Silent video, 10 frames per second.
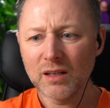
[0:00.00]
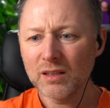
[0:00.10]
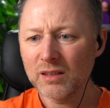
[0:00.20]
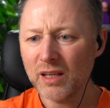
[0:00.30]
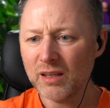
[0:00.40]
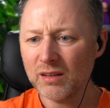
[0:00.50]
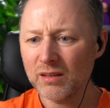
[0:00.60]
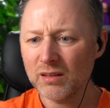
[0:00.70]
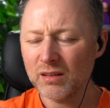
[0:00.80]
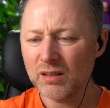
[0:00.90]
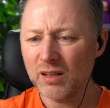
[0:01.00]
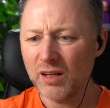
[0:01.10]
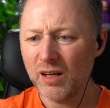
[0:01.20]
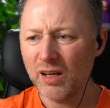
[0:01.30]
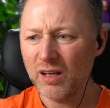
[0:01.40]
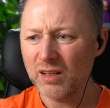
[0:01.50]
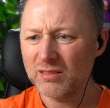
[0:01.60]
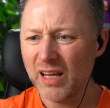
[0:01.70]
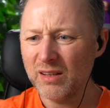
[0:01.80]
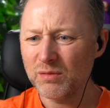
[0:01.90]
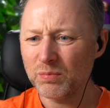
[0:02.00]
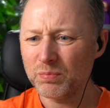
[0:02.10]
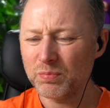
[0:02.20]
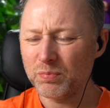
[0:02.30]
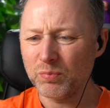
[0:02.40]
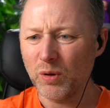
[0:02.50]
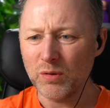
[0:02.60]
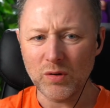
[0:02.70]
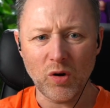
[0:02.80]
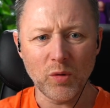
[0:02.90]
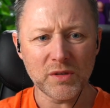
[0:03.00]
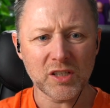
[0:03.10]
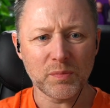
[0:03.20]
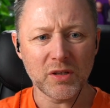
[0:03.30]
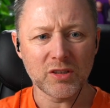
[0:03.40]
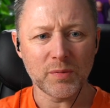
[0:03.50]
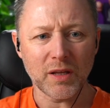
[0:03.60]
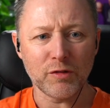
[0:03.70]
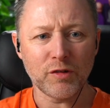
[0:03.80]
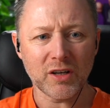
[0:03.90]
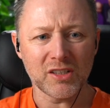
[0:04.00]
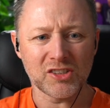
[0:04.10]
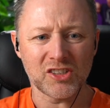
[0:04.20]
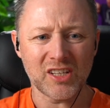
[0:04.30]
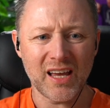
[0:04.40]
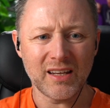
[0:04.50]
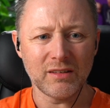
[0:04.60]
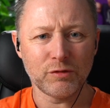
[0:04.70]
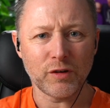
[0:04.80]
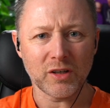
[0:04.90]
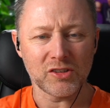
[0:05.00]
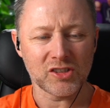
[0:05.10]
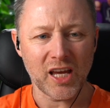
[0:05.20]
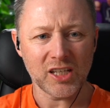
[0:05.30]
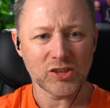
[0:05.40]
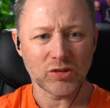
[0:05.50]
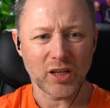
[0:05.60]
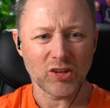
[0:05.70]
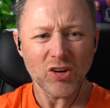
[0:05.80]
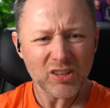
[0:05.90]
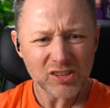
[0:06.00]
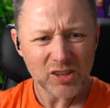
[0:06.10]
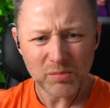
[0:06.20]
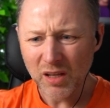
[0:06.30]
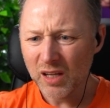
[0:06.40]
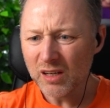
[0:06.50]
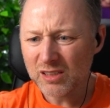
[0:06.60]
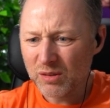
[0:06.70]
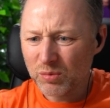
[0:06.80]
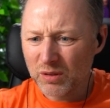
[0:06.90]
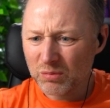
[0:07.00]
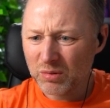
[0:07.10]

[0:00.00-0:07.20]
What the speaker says: Like then what almost appeared to be like a fucking cesarean fucking section on a dog or something. I was like, what?